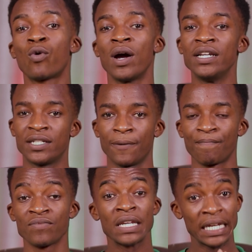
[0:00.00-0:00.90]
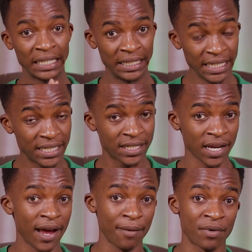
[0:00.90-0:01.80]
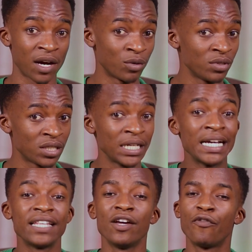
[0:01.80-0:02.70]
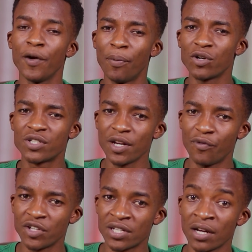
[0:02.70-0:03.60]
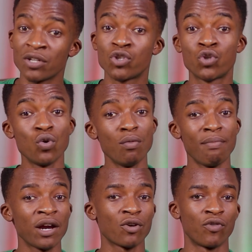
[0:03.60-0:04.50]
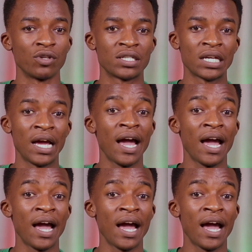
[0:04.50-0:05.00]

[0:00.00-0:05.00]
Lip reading: quality. This time round, the FreePods 3 feature 2 microphones.